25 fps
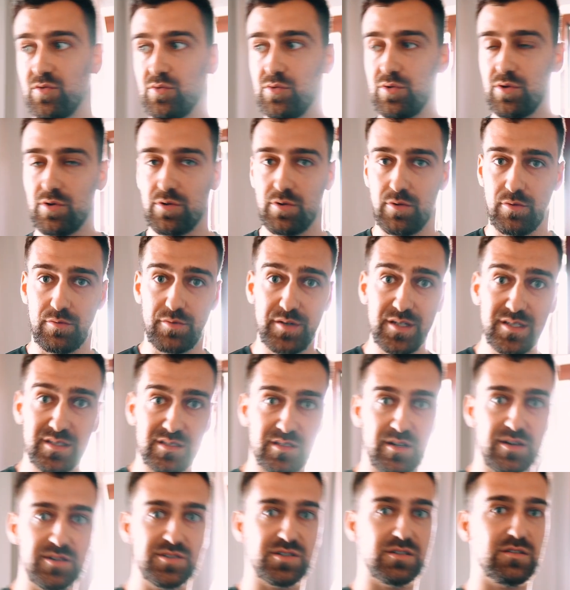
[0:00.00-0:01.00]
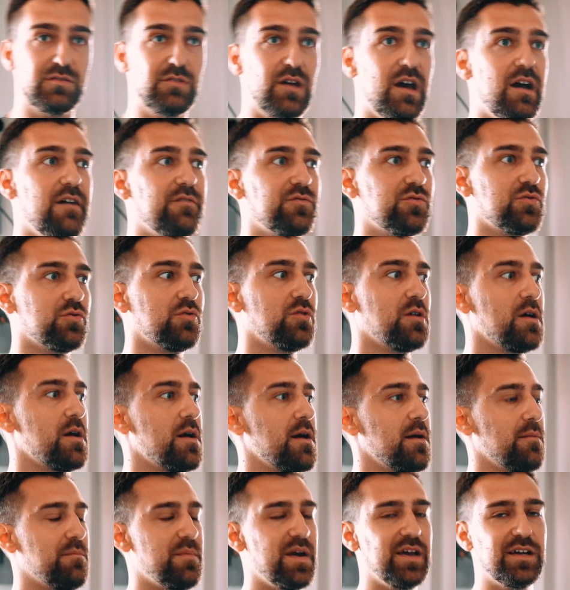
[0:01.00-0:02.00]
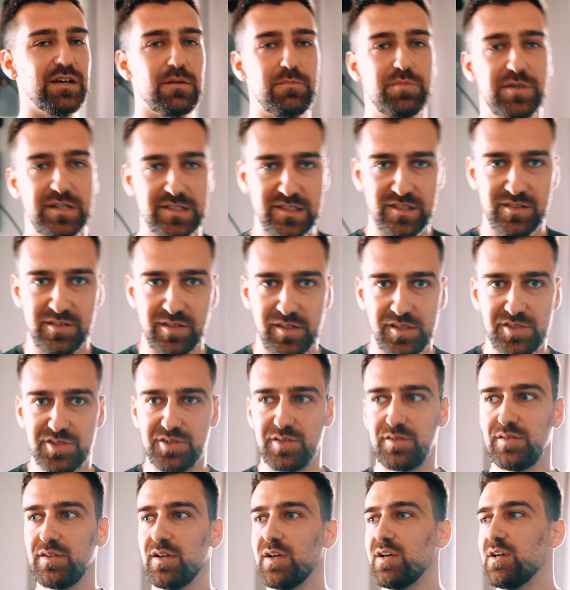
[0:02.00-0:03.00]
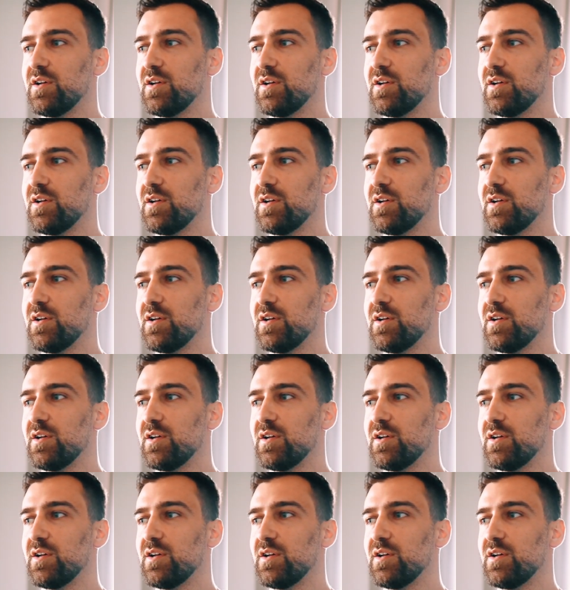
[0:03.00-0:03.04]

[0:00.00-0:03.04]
to do your own research and you have to make a presentation